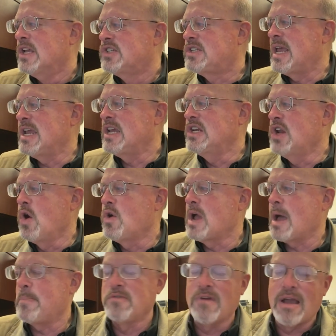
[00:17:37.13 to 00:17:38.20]
Saying no
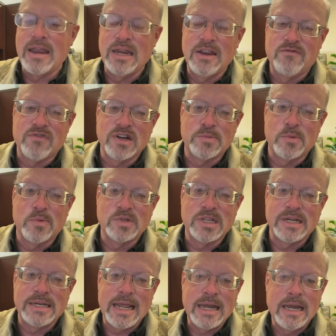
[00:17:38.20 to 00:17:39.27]
copyright infringement
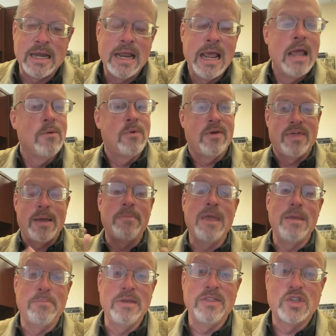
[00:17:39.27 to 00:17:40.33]
was intended, well, that
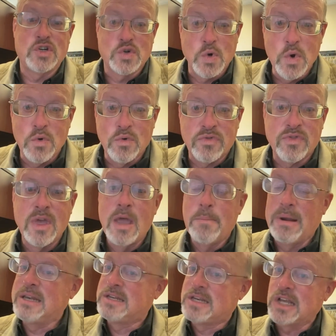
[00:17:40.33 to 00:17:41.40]
may be the truth,
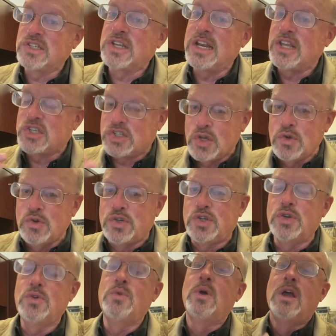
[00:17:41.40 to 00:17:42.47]
but it doesn't
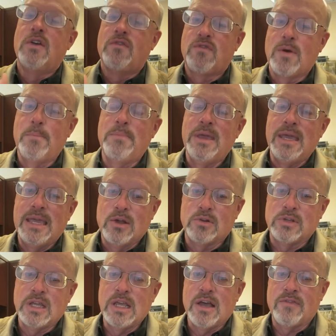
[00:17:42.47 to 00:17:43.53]
excuse you from being
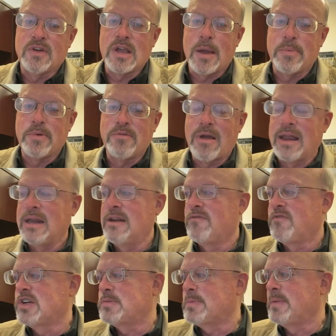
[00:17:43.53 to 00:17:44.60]
guilty of a copyright
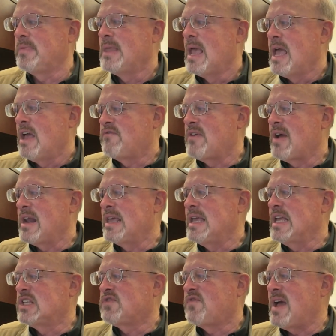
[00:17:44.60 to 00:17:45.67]
infringement. And
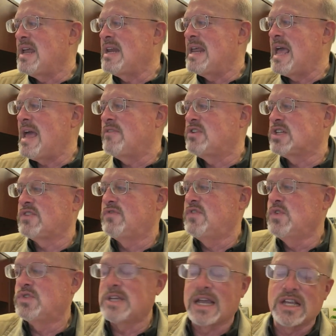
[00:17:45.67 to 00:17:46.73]
finally, it's fine to have just a
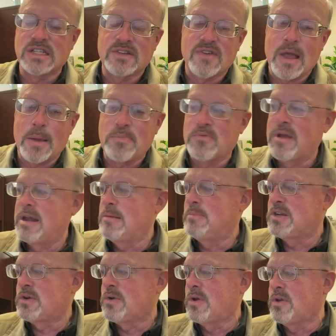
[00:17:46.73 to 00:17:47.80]
few seconds of
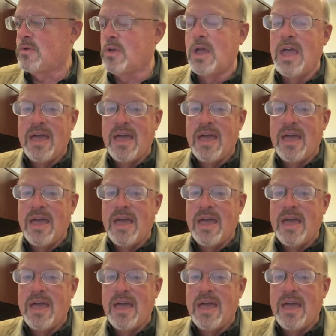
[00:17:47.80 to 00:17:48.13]
copyrighted material.